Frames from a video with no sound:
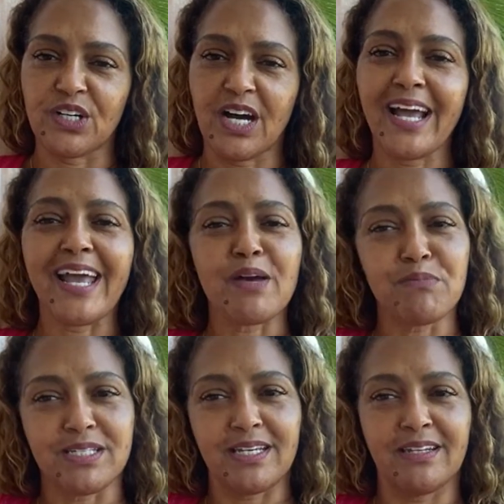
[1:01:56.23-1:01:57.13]
I am
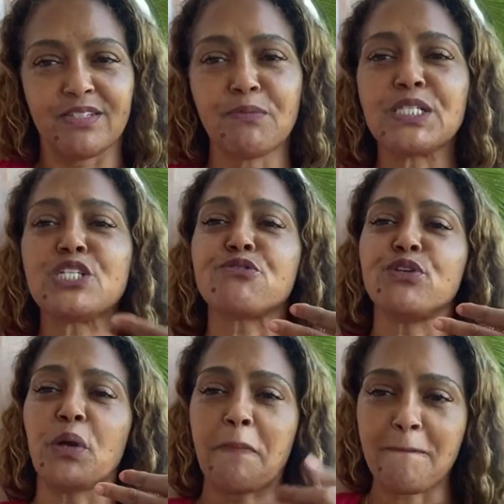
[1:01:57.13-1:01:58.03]
busy, and if someone's
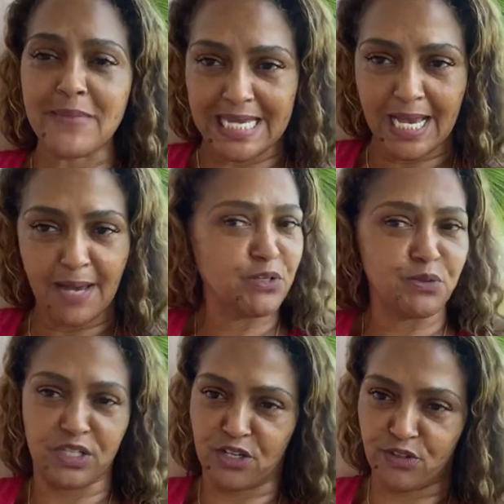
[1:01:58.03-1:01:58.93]
interviewing me, I'm not
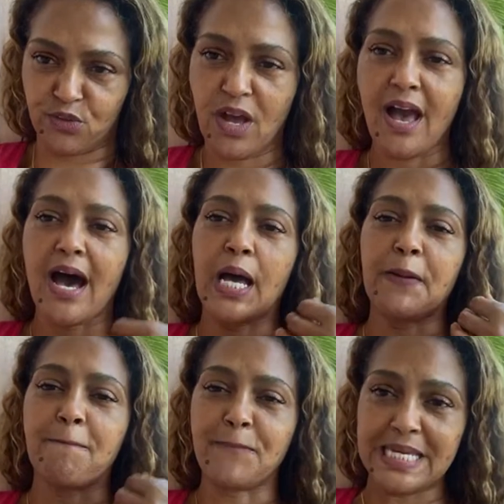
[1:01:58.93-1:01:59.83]
doing the interview. I
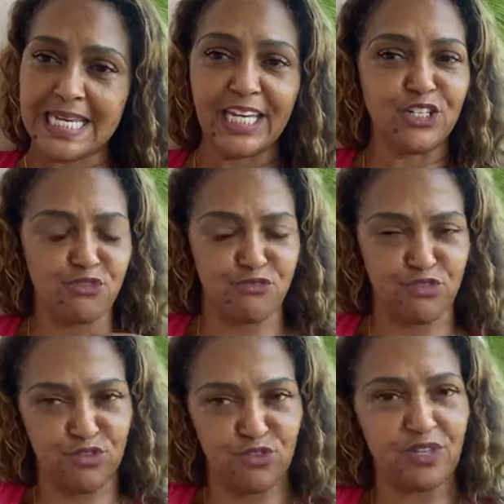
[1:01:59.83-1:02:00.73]
am
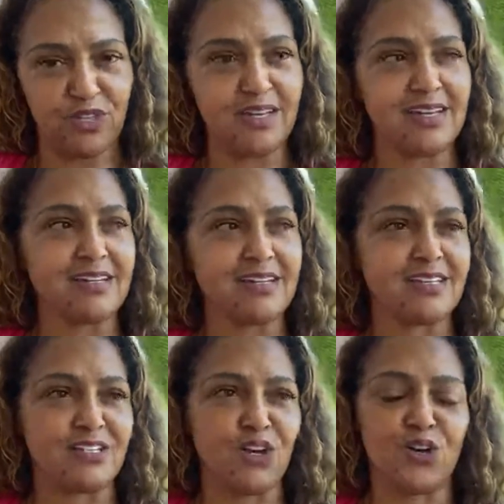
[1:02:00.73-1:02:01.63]
being interviewed.
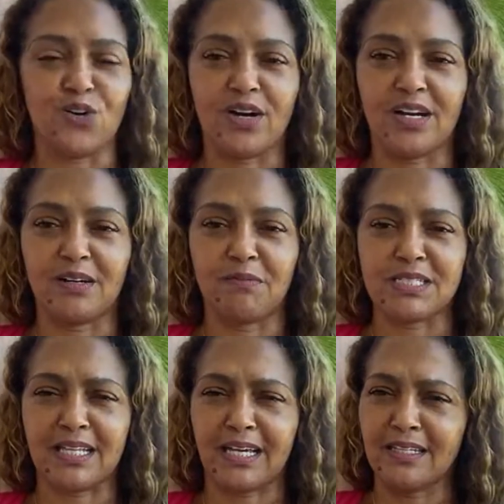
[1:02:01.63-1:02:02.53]
So
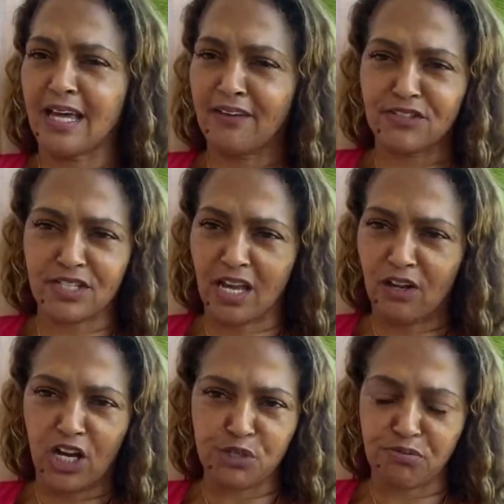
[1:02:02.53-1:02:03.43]
as like a
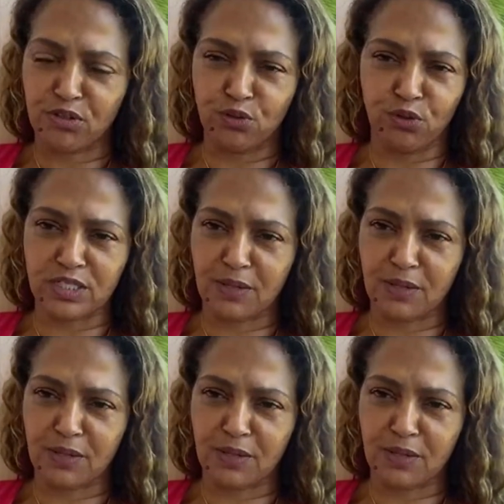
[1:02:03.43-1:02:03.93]
lifestyle entrepreneur,